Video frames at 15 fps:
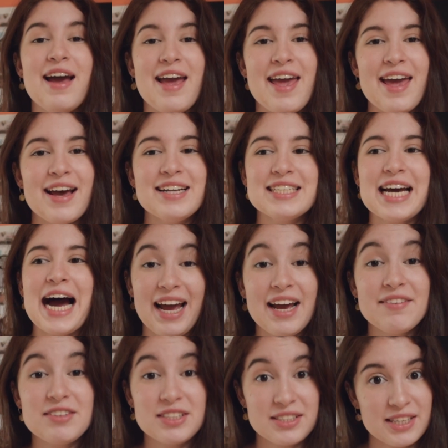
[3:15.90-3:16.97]
And I
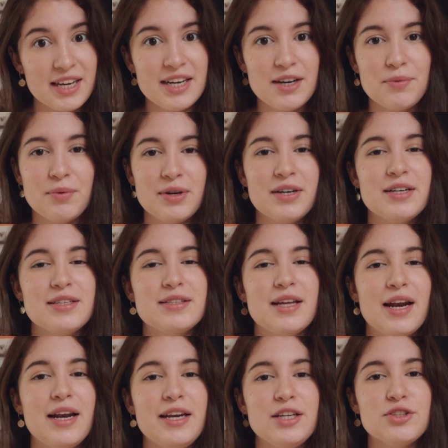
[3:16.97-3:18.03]
have decided what it is that
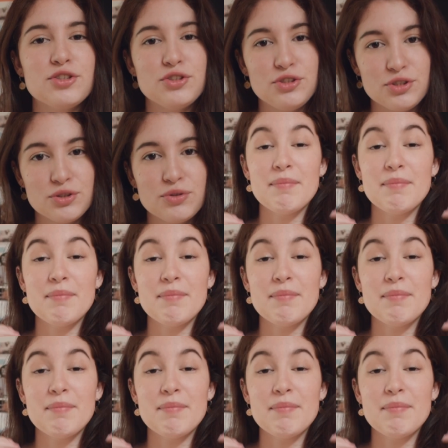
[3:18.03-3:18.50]
I need to do.